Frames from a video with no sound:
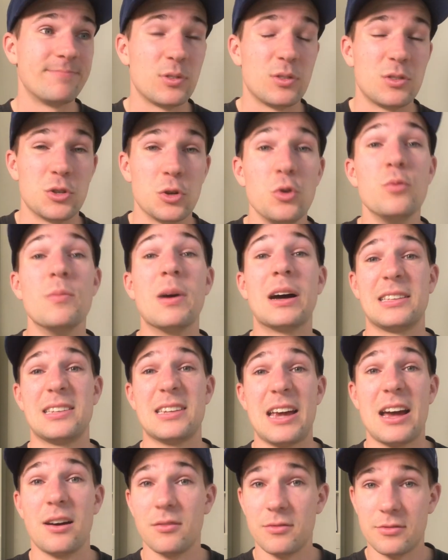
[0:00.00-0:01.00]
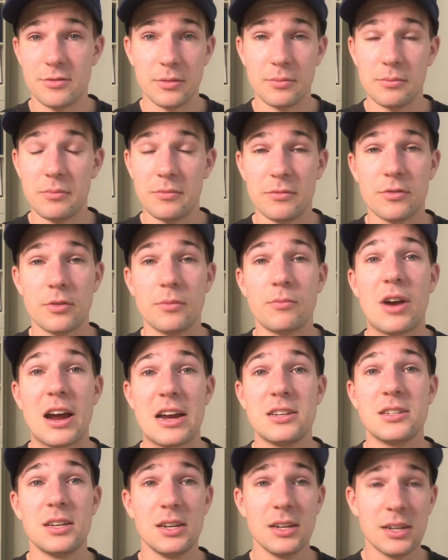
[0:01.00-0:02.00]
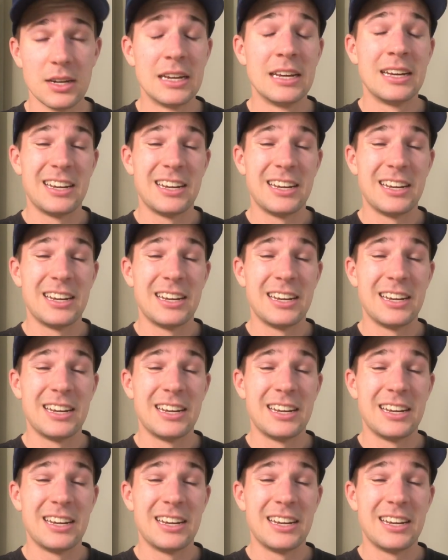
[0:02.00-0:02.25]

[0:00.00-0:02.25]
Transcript: 2 months out from racing,